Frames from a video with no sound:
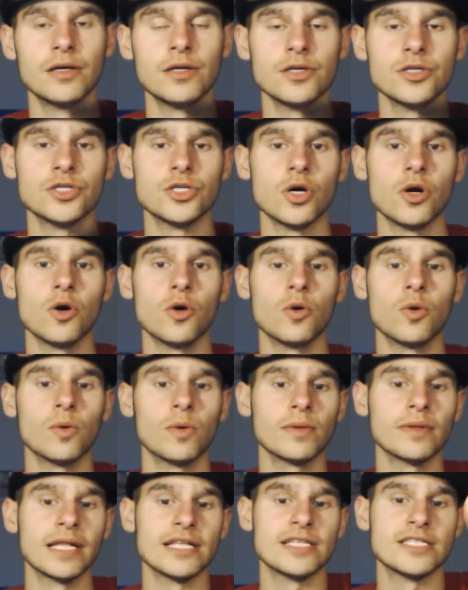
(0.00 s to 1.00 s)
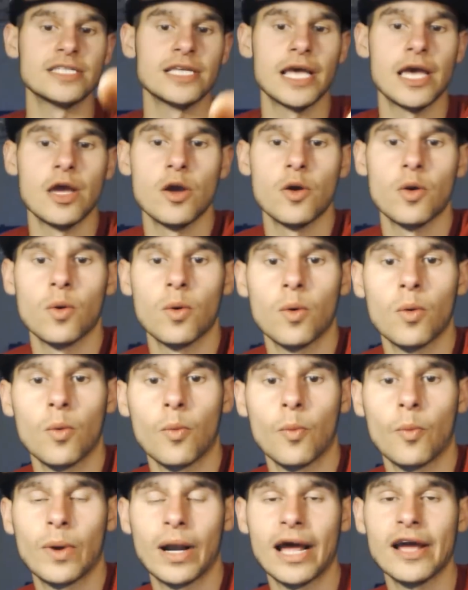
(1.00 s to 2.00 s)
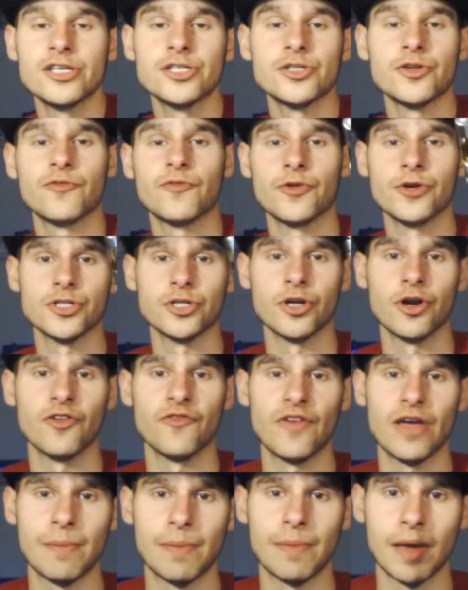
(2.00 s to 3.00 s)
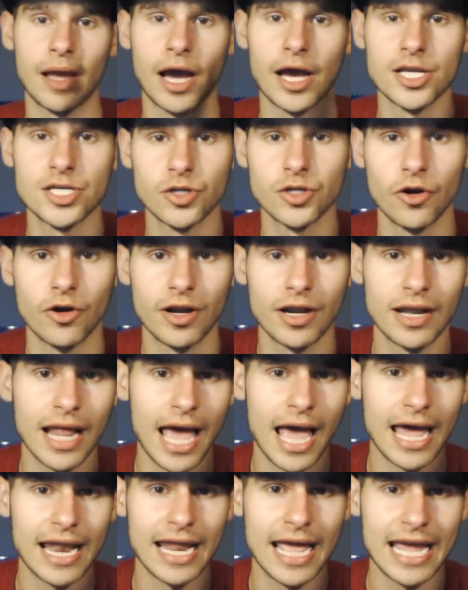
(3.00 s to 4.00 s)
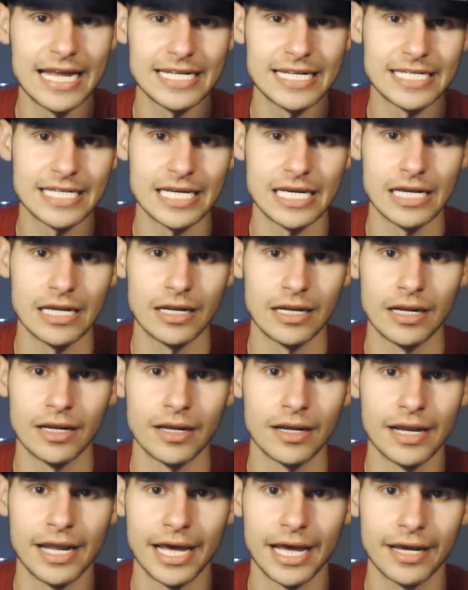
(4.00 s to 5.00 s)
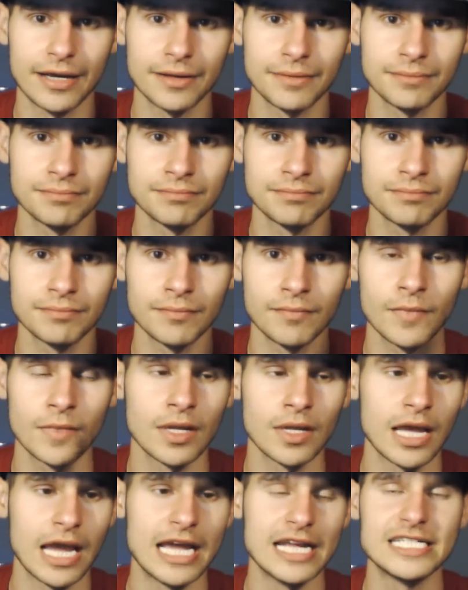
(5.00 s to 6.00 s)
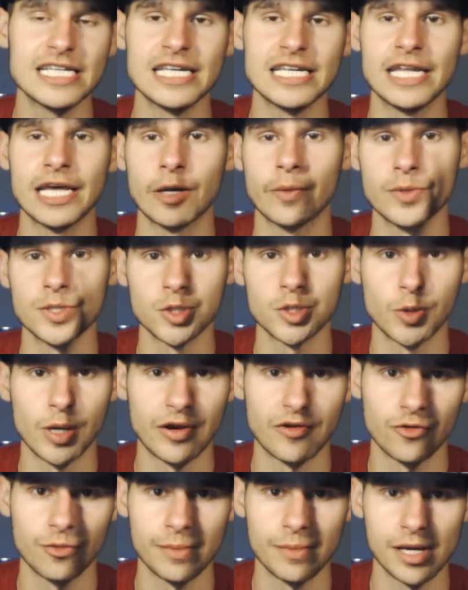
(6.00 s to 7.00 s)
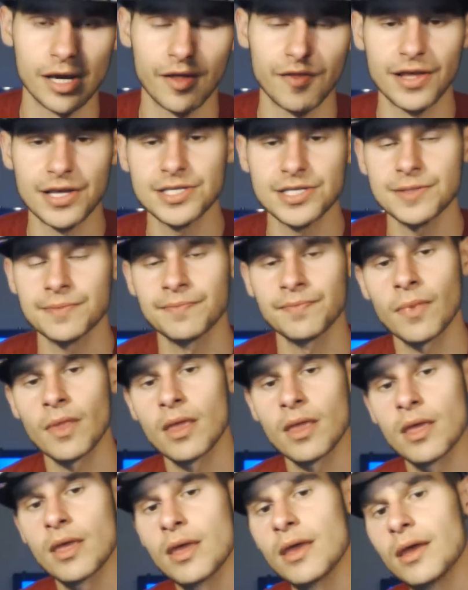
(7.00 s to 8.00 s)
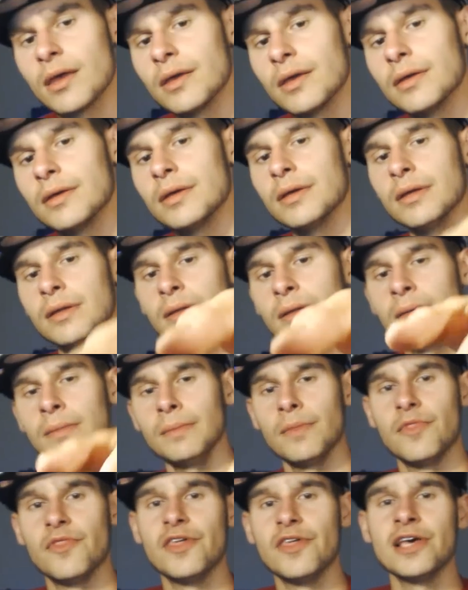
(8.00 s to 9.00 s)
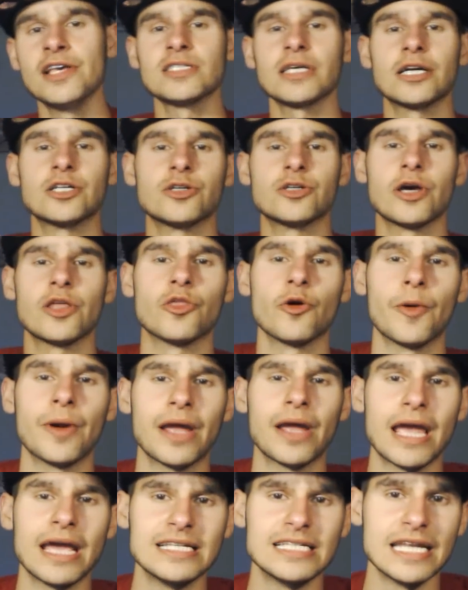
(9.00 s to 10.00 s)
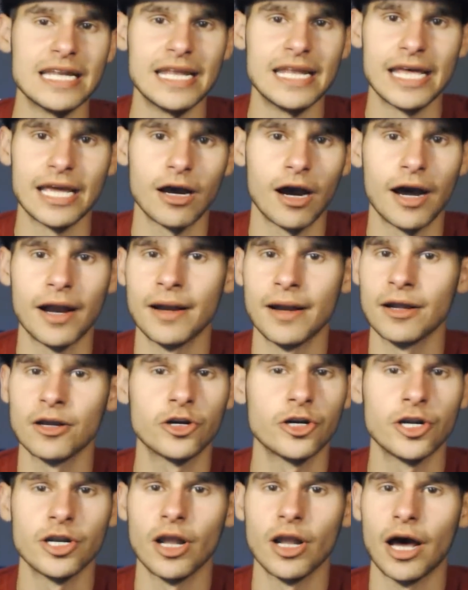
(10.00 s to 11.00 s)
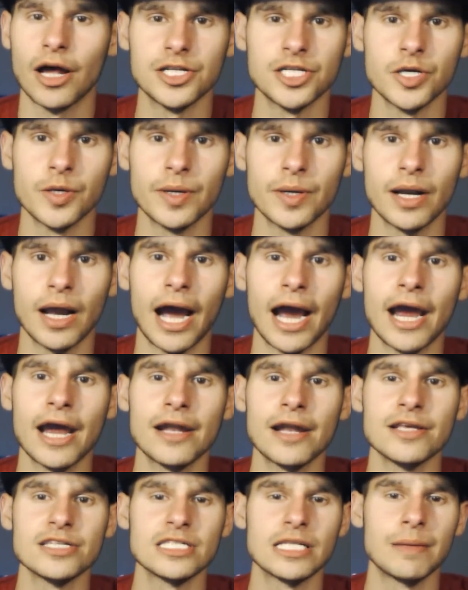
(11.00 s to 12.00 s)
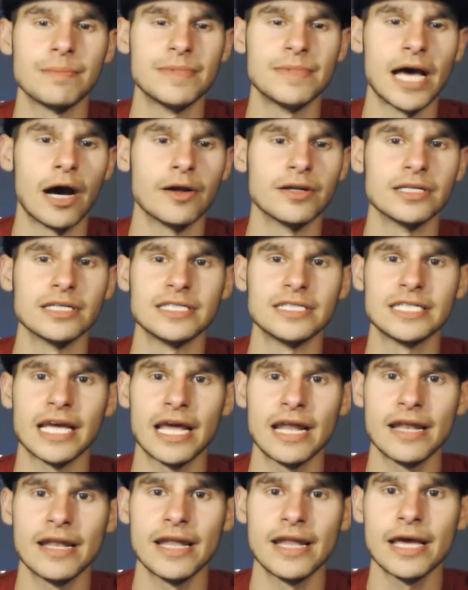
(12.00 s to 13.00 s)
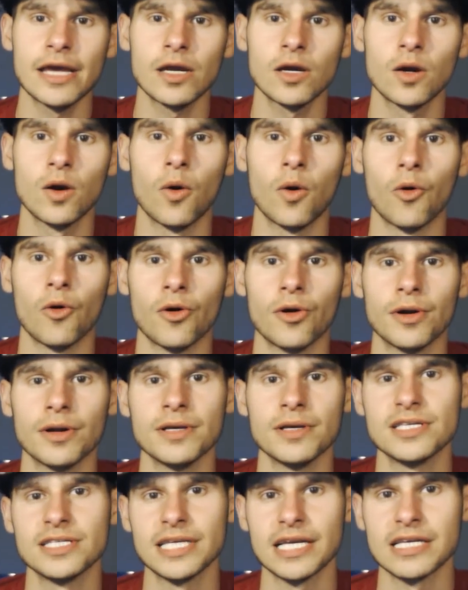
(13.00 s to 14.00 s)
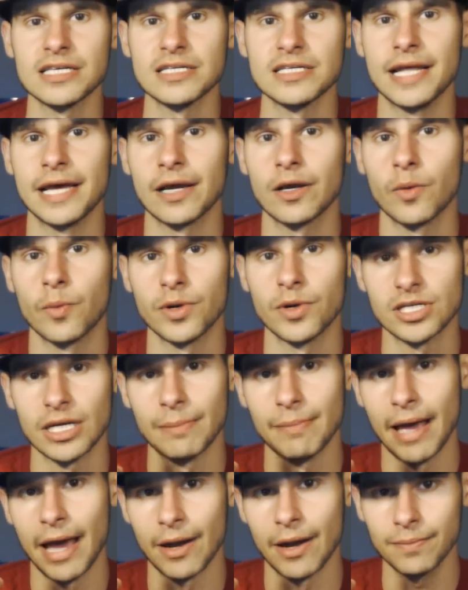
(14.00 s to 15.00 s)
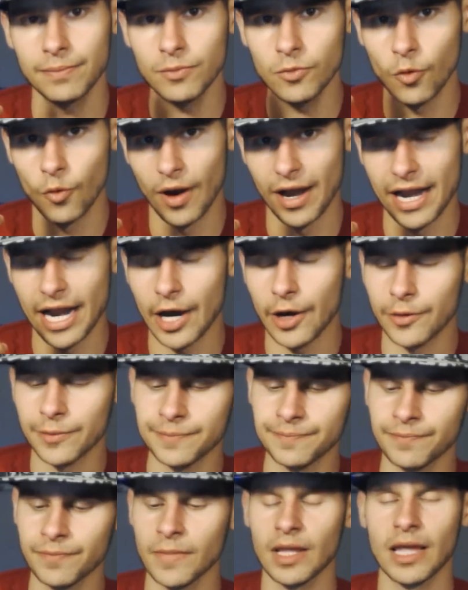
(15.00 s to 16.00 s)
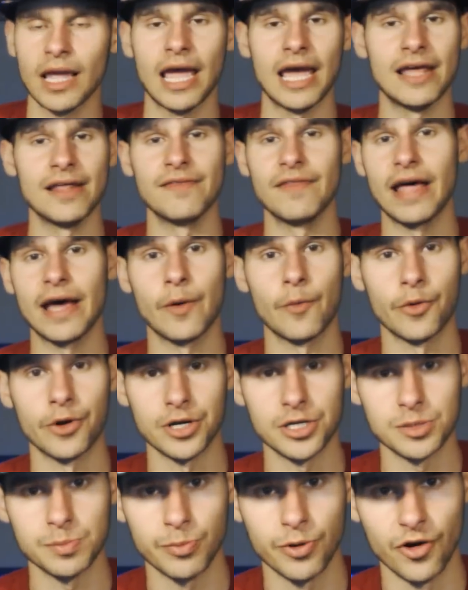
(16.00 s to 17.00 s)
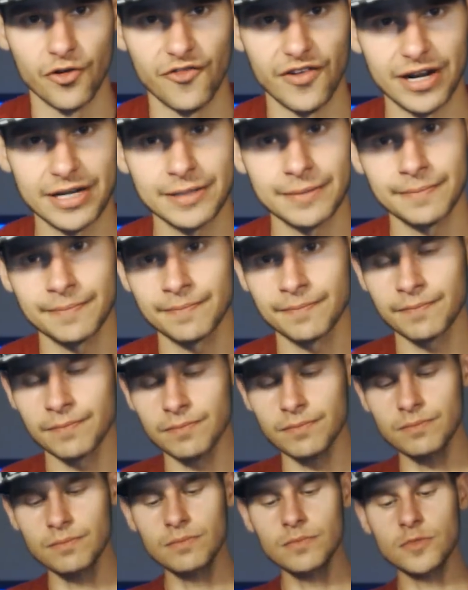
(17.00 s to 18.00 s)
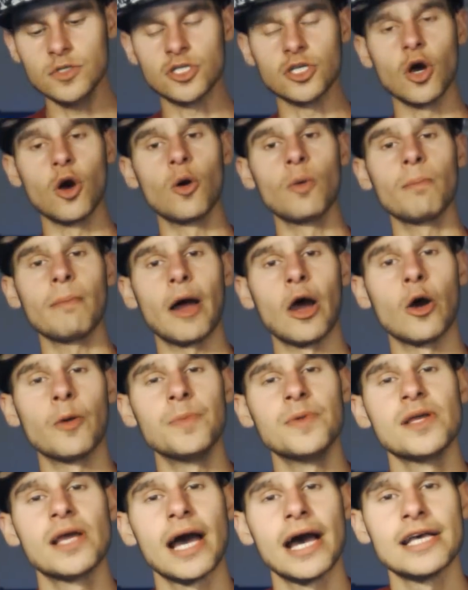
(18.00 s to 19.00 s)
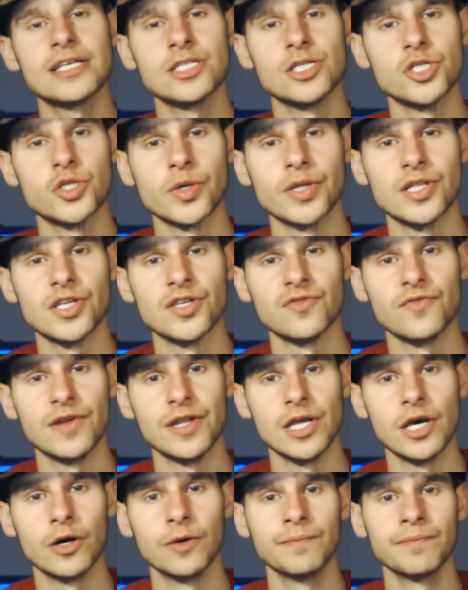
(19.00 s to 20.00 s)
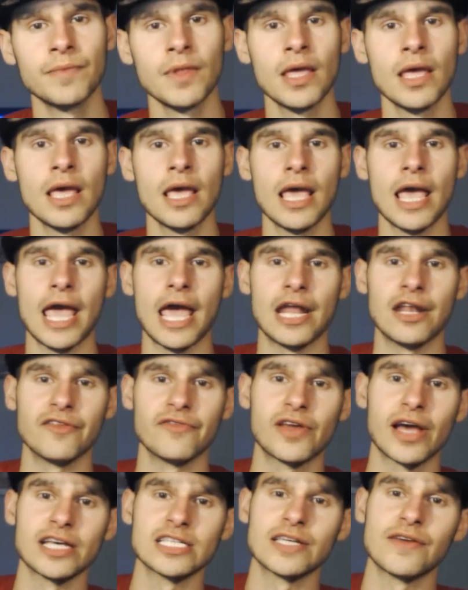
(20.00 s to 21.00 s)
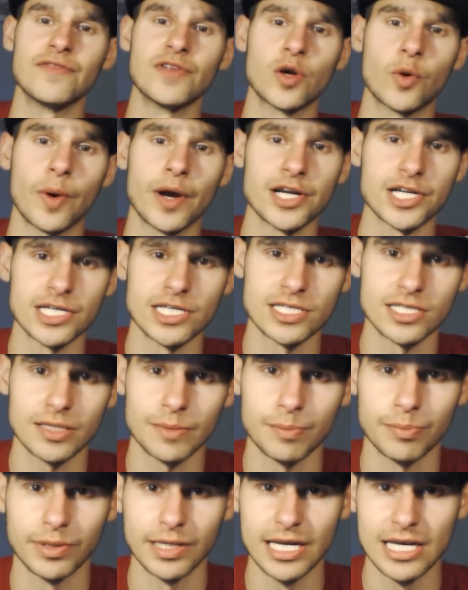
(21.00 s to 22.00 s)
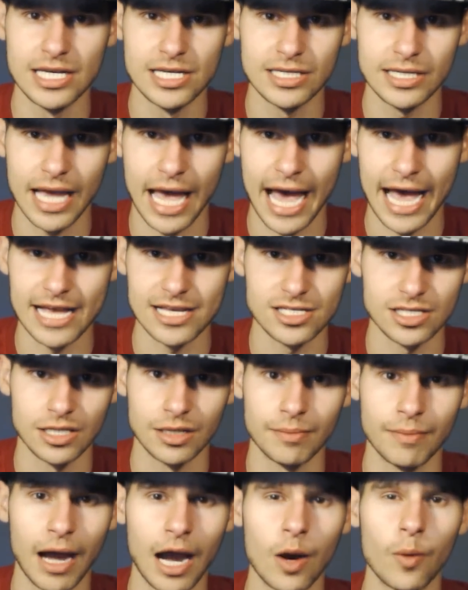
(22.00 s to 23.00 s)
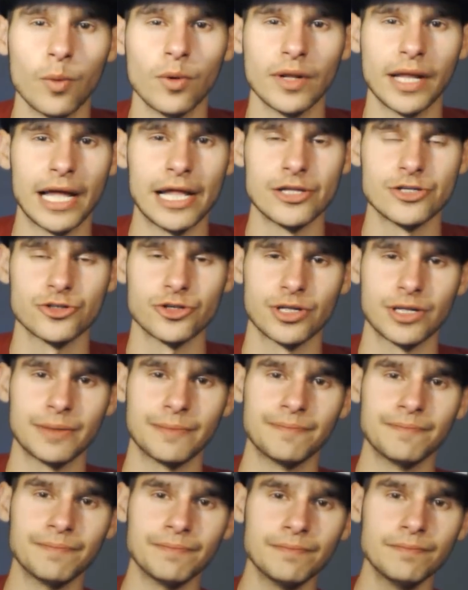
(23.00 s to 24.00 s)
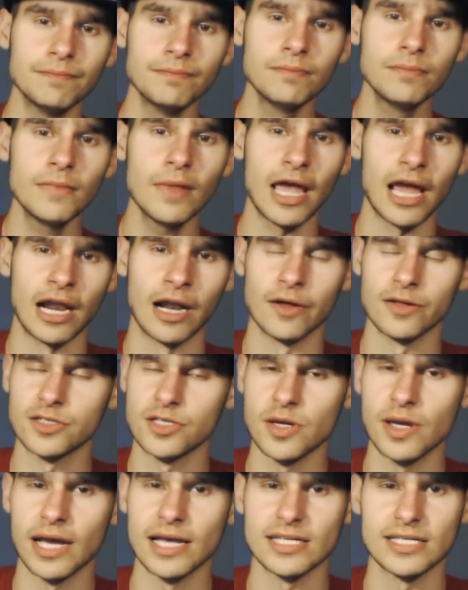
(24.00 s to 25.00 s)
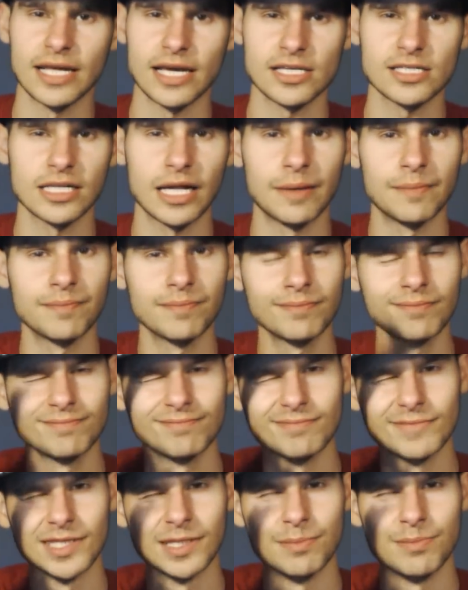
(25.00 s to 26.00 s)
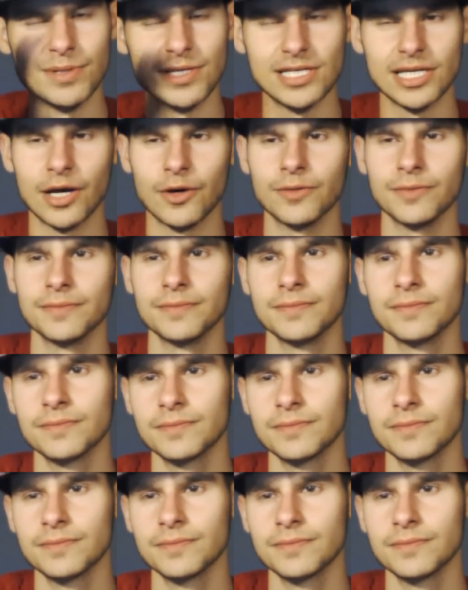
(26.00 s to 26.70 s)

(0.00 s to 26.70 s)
So let's say when I first started vaping, I started at 18 nic. 18 nic was great for me on this. This, I tried throwing 18 nic on, could not do it. I had to step down to 10 nic or 6 nic, which I'm at right now, and that works perfect. So I hope you guys enjoyed this video, and if you guys have any questions, please ask them. I will answer them, and I'll see you guys next time. Peace out.